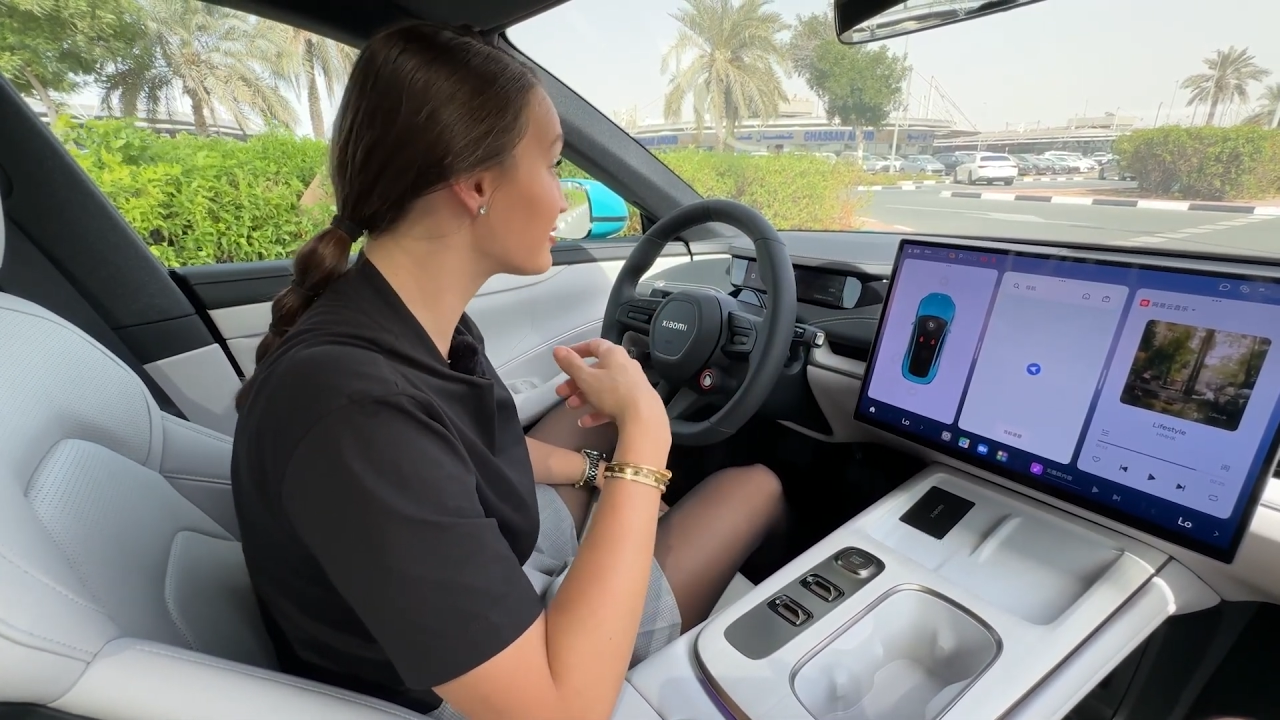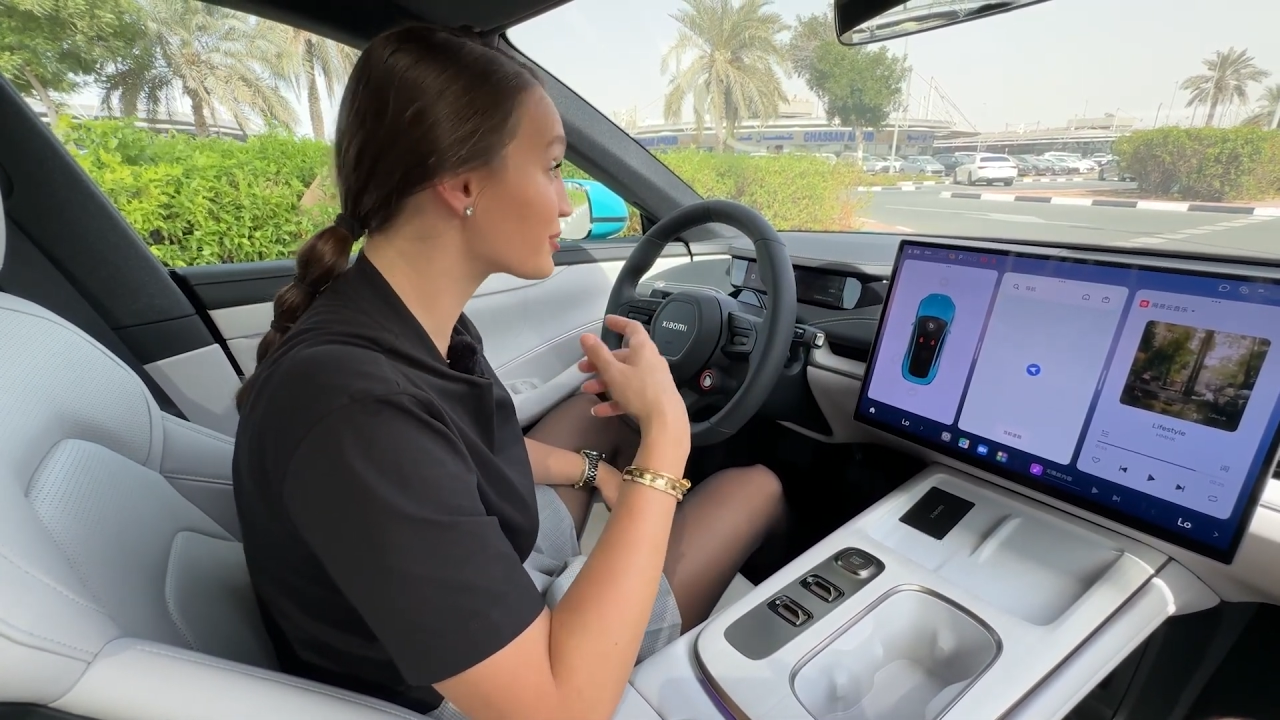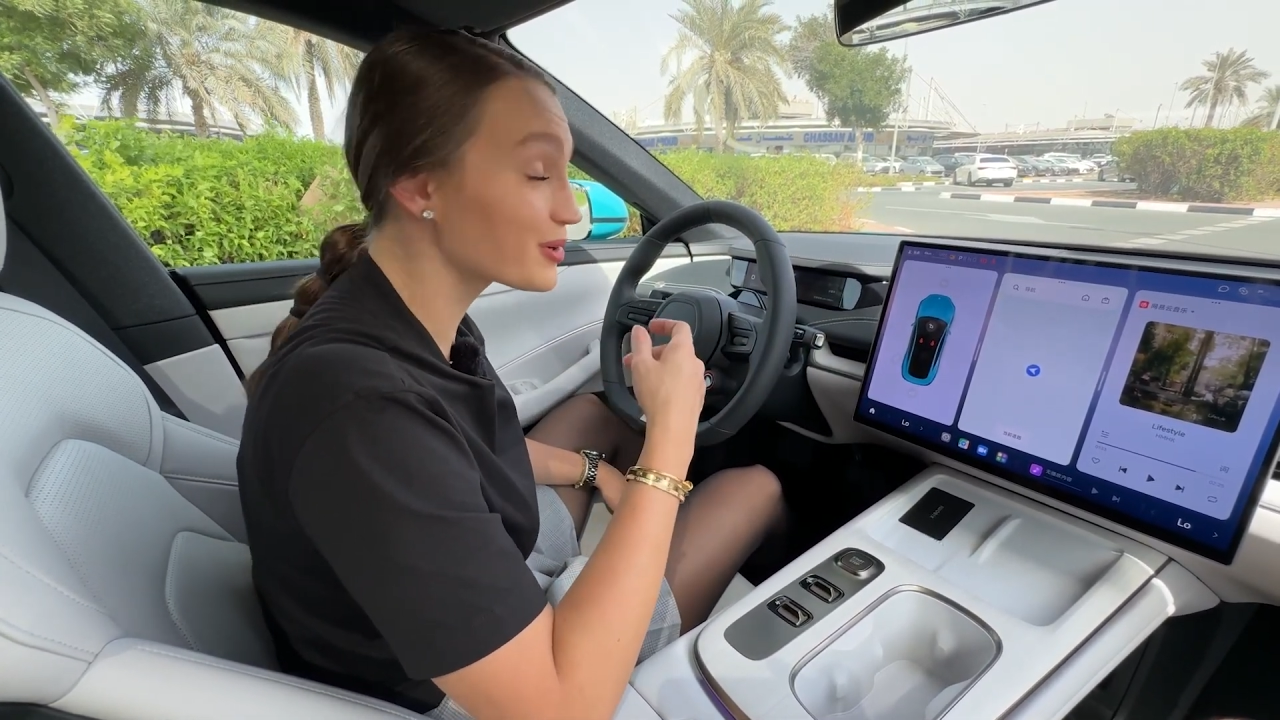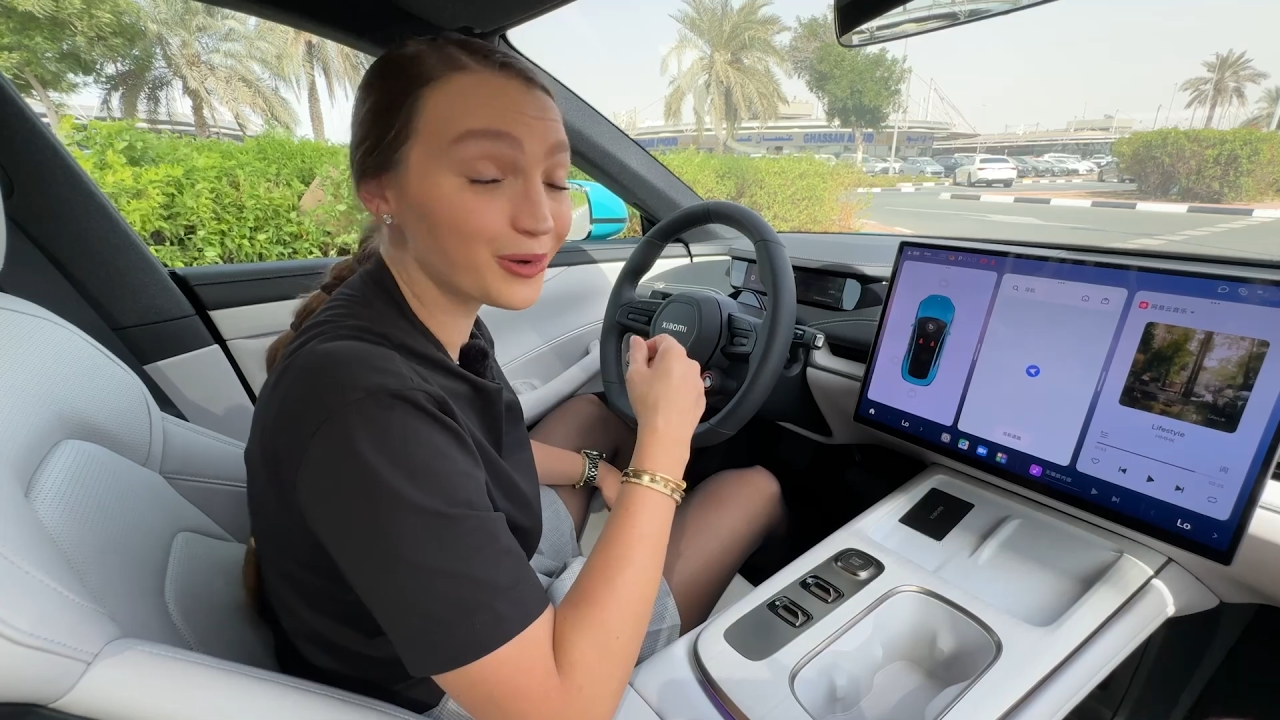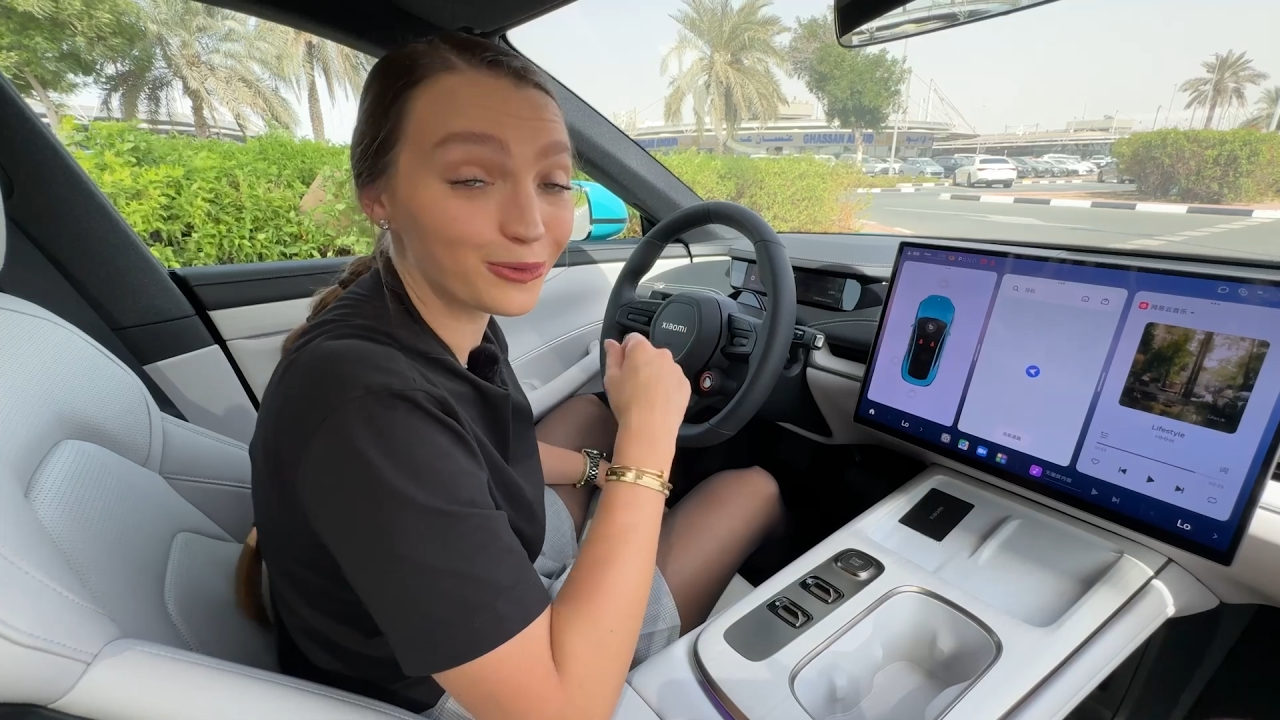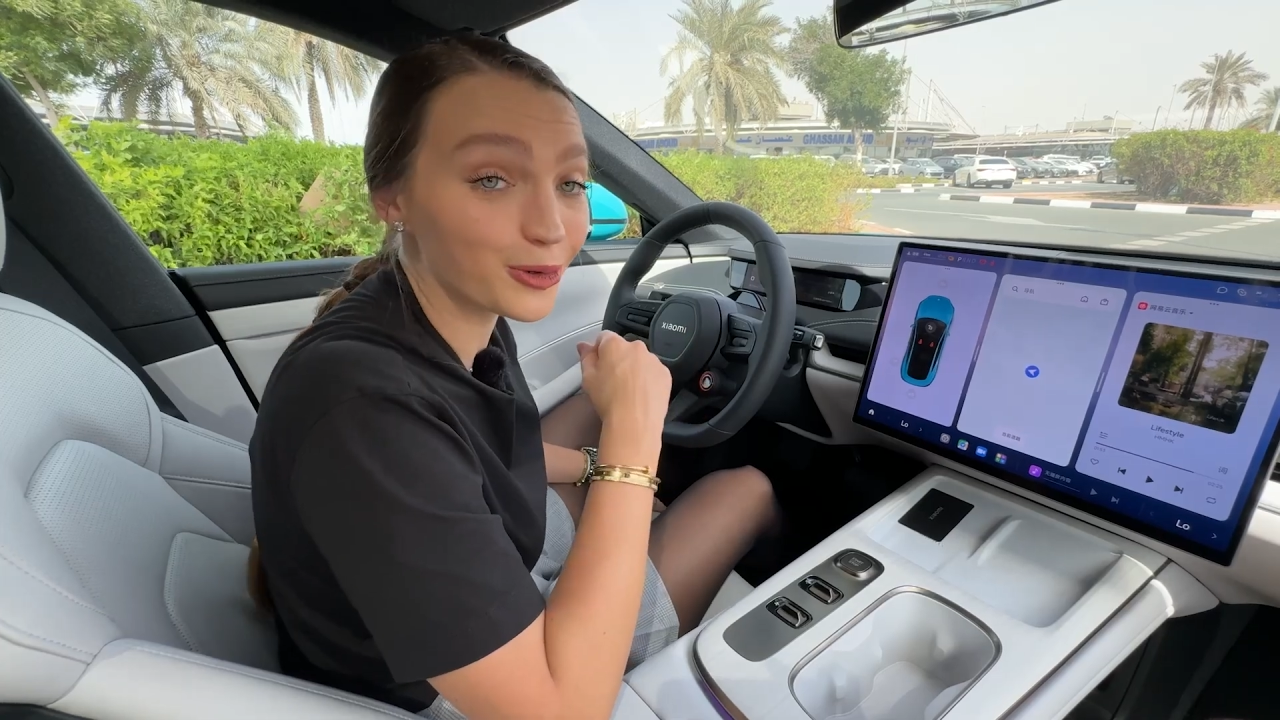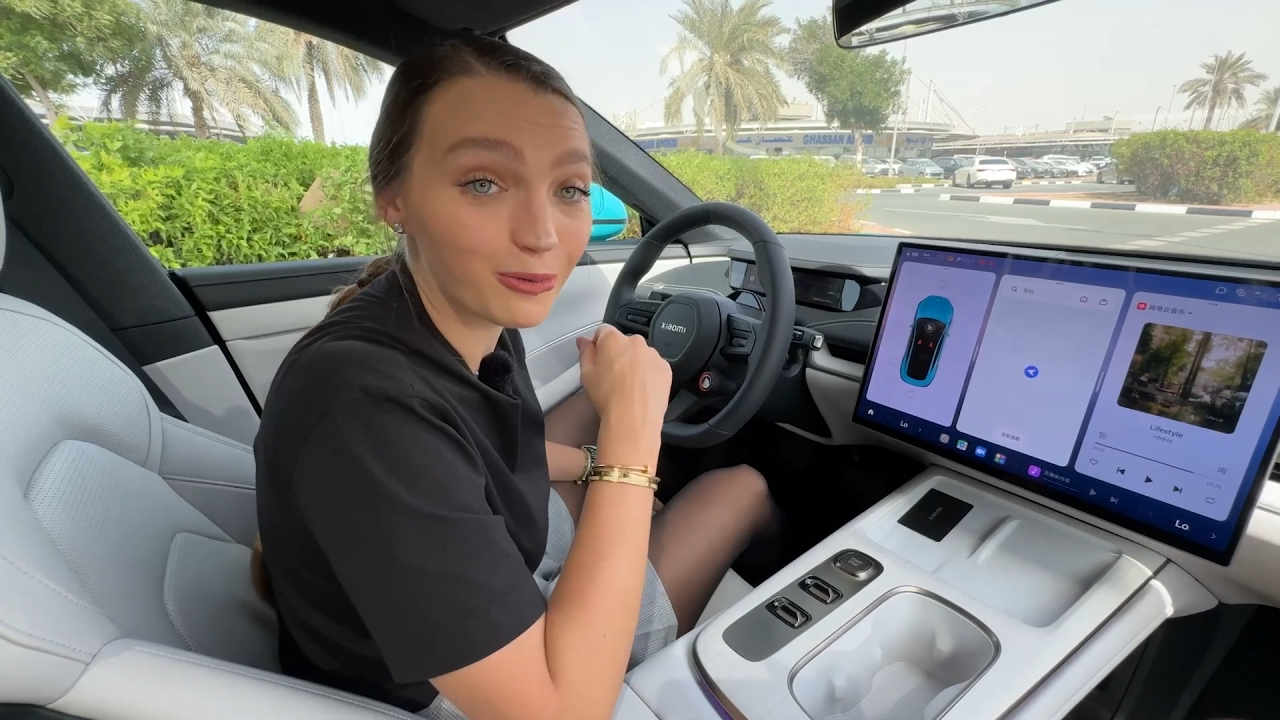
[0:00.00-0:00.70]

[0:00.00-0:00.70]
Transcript: We're going for a